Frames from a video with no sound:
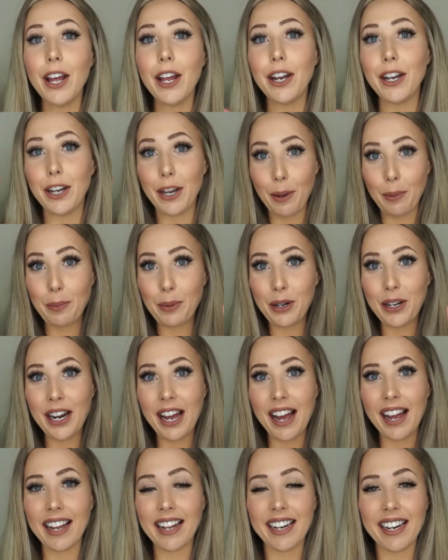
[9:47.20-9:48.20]
Number
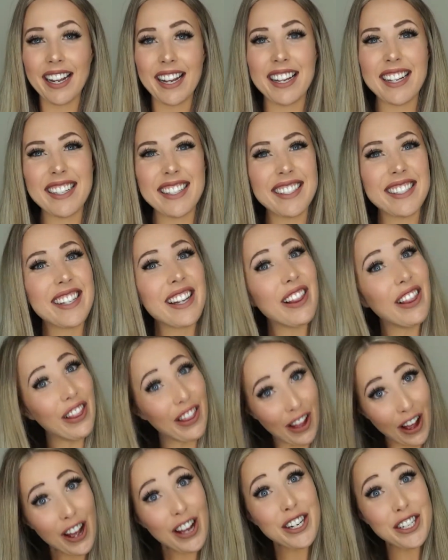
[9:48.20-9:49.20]
9 is
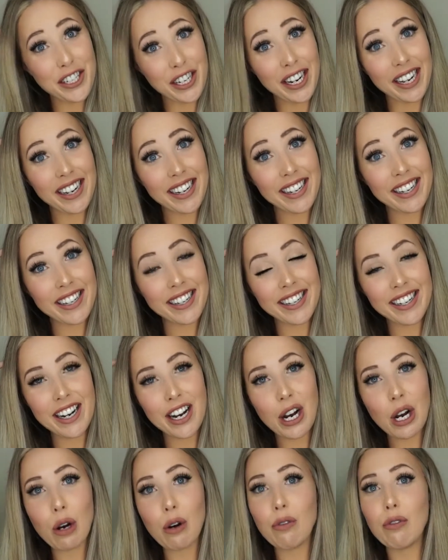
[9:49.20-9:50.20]
logic
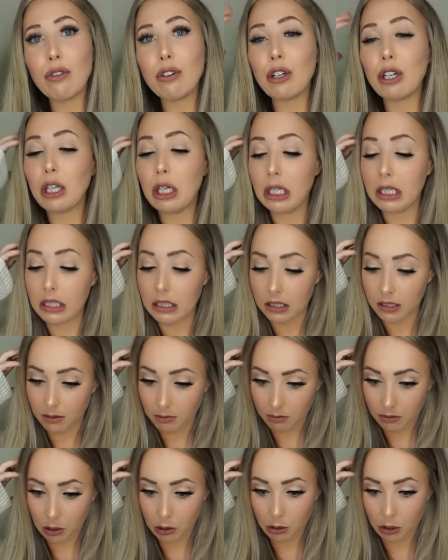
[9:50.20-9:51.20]
over
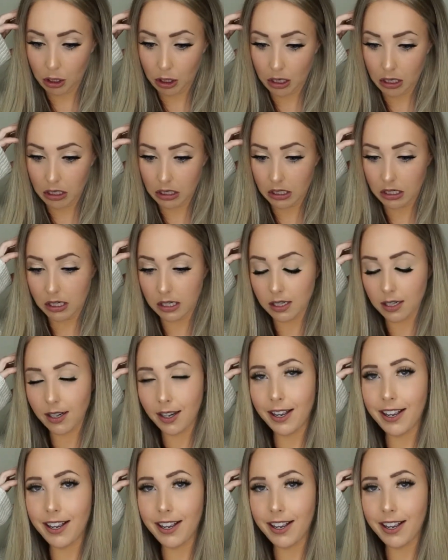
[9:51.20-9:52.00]
emotions.